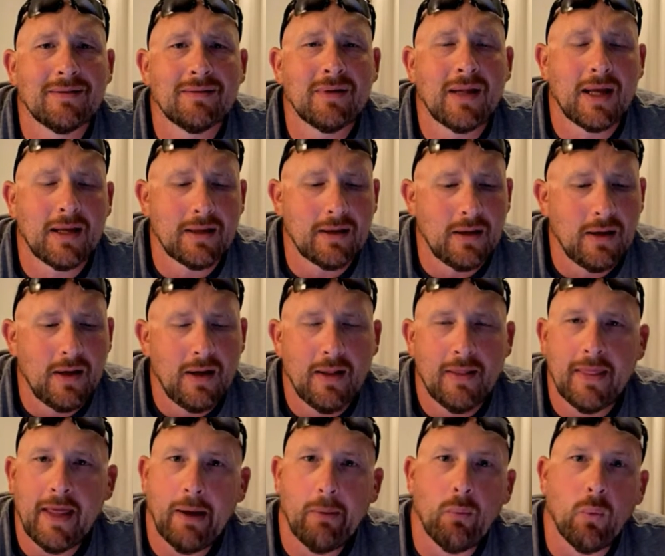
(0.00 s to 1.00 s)
Like
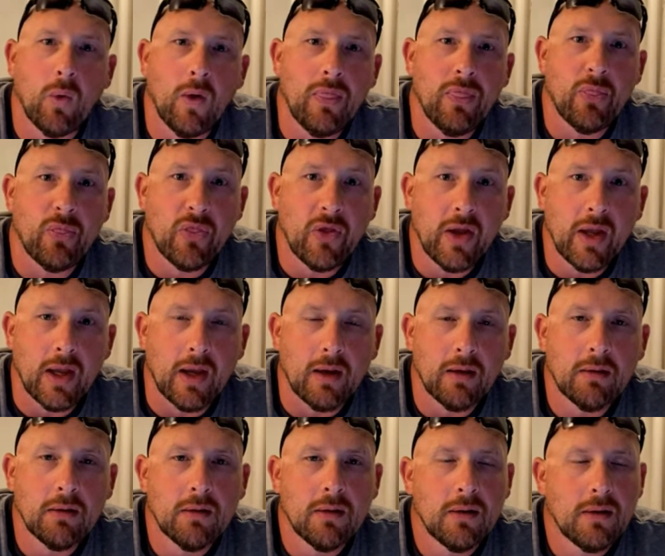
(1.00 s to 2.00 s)
that one
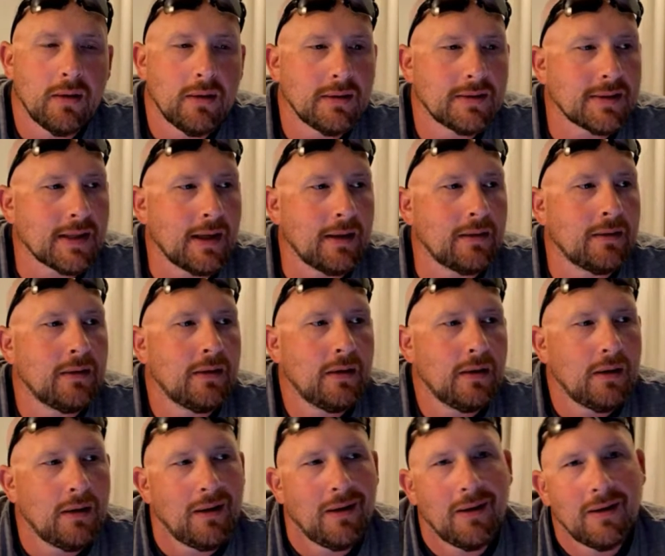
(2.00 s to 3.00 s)
thing, it's like
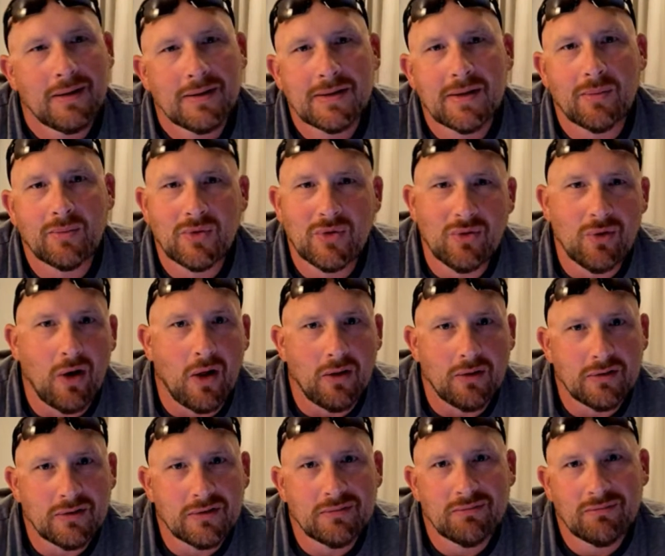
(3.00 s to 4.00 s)
it's up
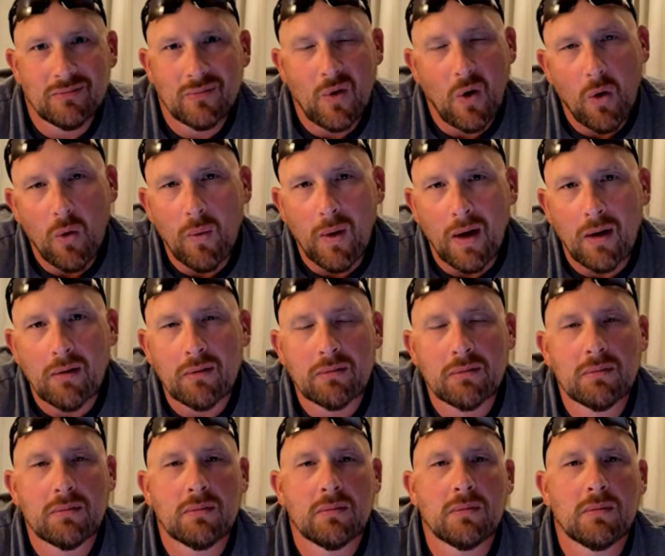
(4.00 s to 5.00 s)
$2. Oh well.
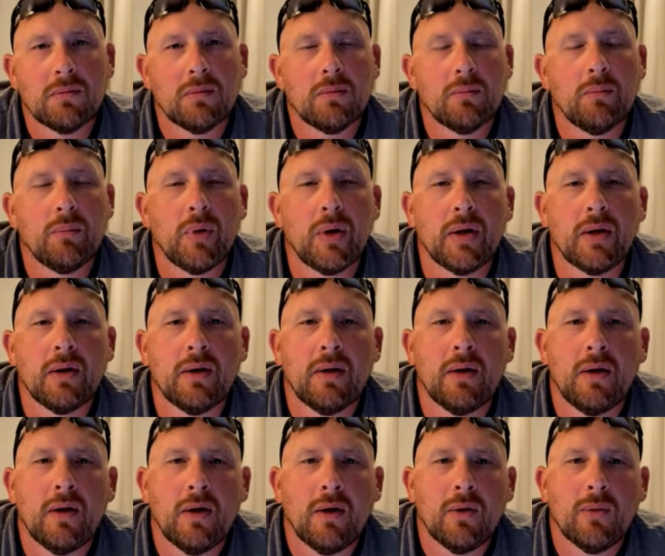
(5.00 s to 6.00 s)
But
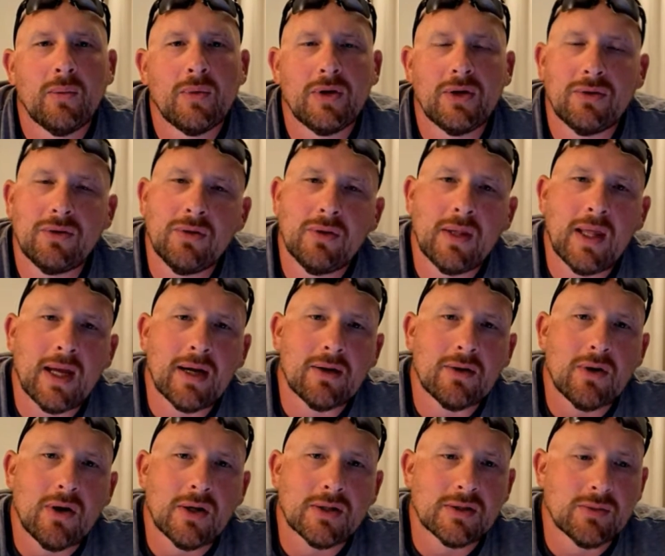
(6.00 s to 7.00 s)
when you do that
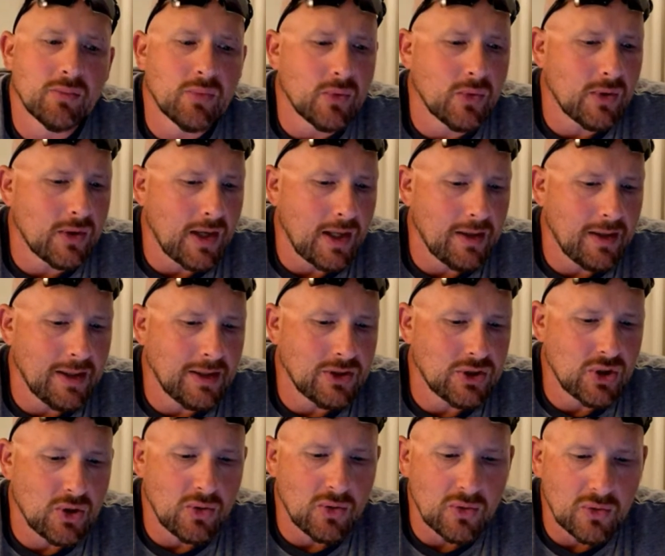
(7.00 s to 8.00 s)
across the board, I think
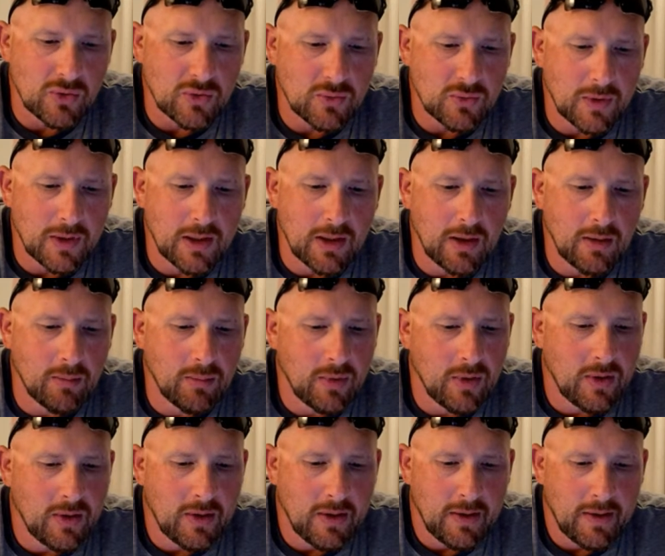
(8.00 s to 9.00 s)
churros went up.
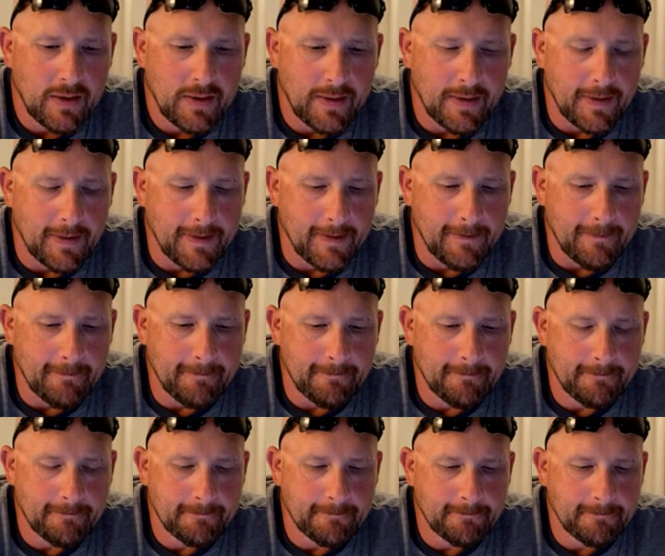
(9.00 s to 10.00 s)
Um,
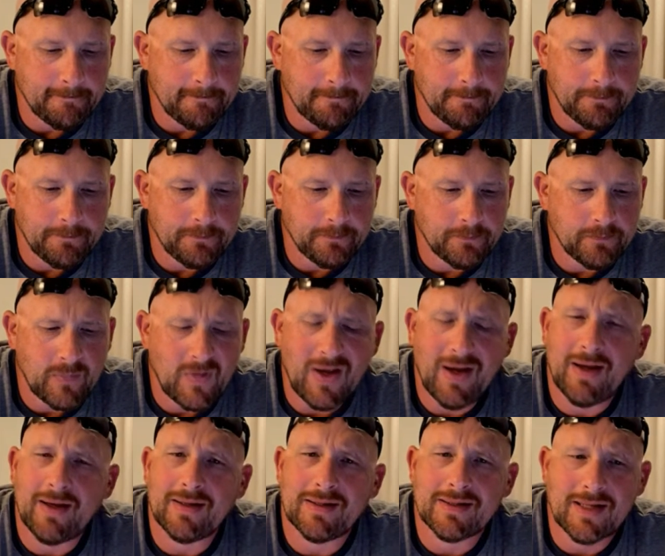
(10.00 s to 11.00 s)

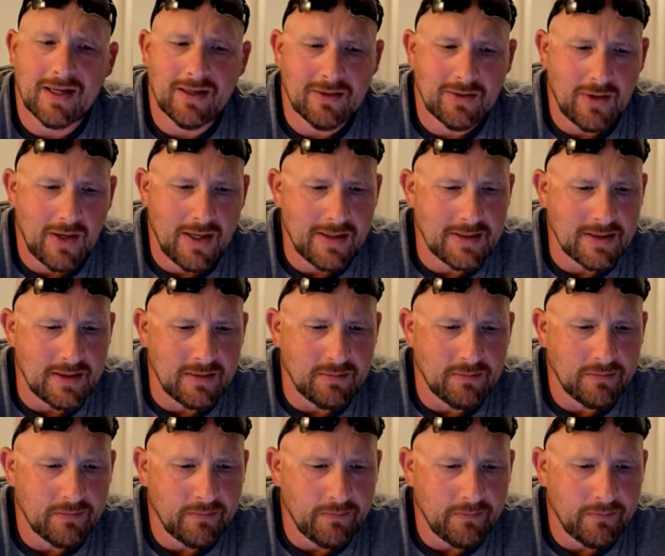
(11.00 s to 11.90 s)
yeah, it's kind of crazy.